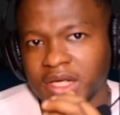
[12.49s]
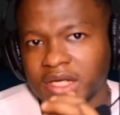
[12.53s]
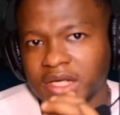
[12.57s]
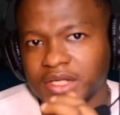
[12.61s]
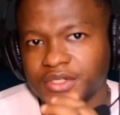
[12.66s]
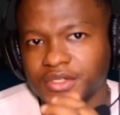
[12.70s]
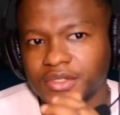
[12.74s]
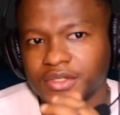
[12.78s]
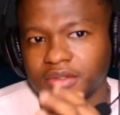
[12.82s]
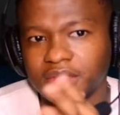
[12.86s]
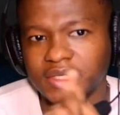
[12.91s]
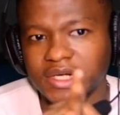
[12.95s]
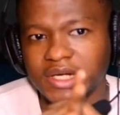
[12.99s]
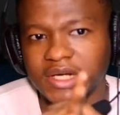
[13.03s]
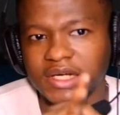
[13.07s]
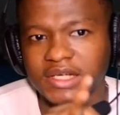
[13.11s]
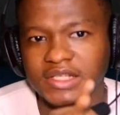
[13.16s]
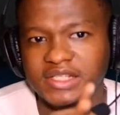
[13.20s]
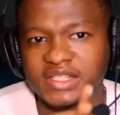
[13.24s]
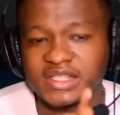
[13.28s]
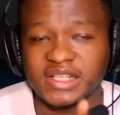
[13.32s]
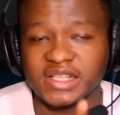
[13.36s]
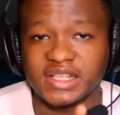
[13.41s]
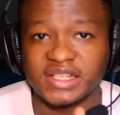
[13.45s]
So I
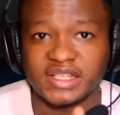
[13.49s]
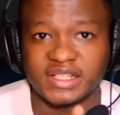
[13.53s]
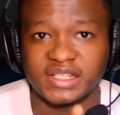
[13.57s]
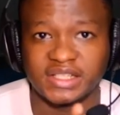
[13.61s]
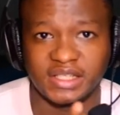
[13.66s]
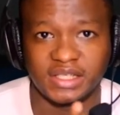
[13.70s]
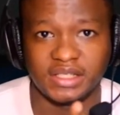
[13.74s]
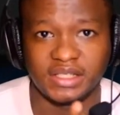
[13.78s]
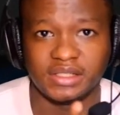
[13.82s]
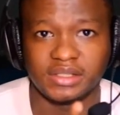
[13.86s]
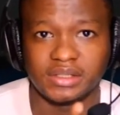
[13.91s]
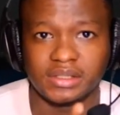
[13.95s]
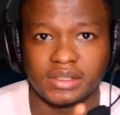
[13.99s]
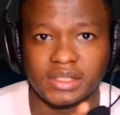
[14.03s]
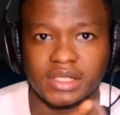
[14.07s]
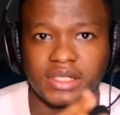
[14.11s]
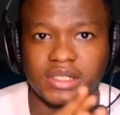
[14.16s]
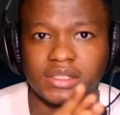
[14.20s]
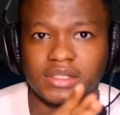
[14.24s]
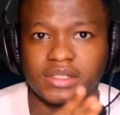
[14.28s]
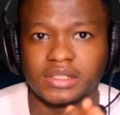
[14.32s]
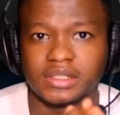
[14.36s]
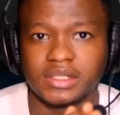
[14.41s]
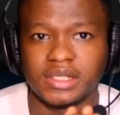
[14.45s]
started again,
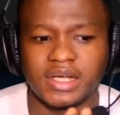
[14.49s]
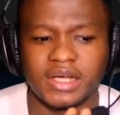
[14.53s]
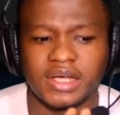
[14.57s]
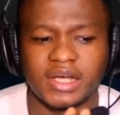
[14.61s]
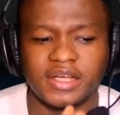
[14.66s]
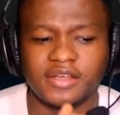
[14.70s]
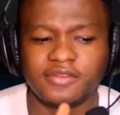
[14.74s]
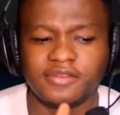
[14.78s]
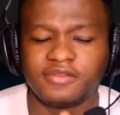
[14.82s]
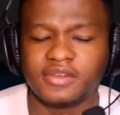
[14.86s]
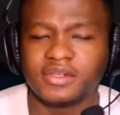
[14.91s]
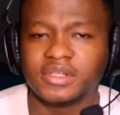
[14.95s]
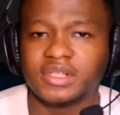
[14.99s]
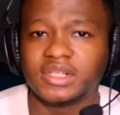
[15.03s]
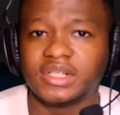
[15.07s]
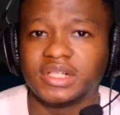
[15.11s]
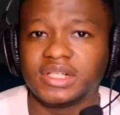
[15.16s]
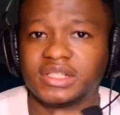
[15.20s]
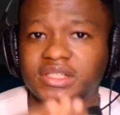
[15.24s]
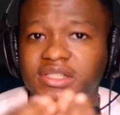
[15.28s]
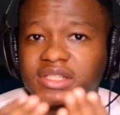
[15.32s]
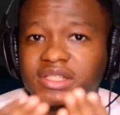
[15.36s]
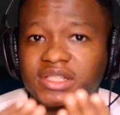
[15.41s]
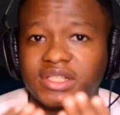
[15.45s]
and I found out
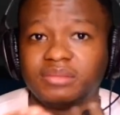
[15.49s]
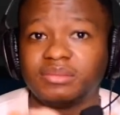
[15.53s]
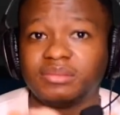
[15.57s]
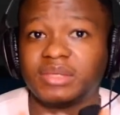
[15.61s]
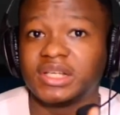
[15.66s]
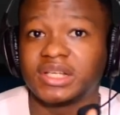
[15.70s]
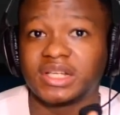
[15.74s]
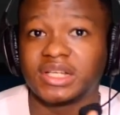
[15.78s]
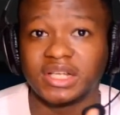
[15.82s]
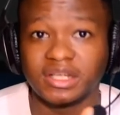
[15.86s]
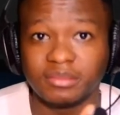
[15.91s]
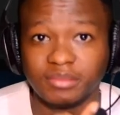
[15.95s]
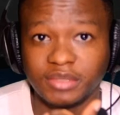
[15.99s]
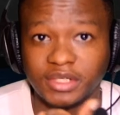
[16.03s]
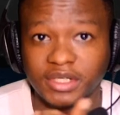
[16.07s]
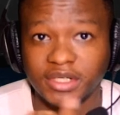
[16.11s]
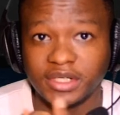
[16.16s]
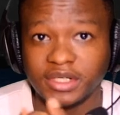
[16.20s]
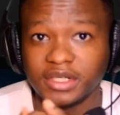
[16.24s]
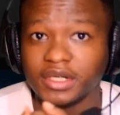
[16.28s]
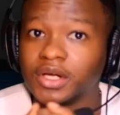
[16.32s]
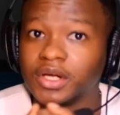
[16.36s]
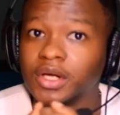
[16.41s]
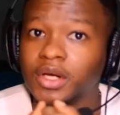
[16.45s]
that then my
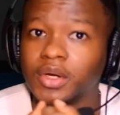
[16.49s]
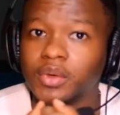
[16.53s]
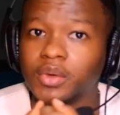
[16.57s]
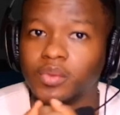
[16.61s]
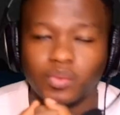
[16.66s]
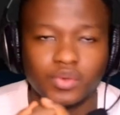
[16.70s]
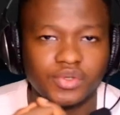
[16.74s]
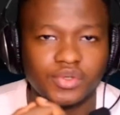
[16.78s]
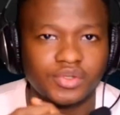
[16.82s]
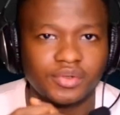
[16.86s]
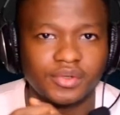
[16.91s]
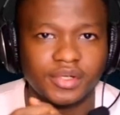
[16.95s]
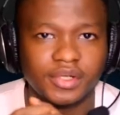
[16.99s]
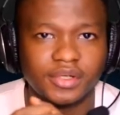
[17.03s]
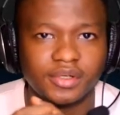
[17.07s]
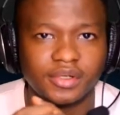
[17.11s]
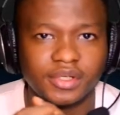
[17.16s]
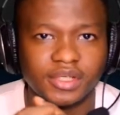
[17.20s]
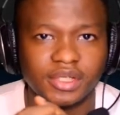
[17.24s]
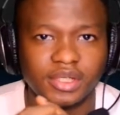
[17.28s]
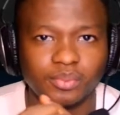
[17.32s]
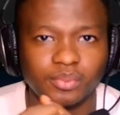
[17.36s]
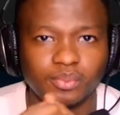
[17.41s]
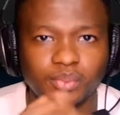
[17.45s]
camera was not
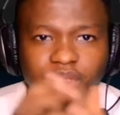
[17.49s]
recording.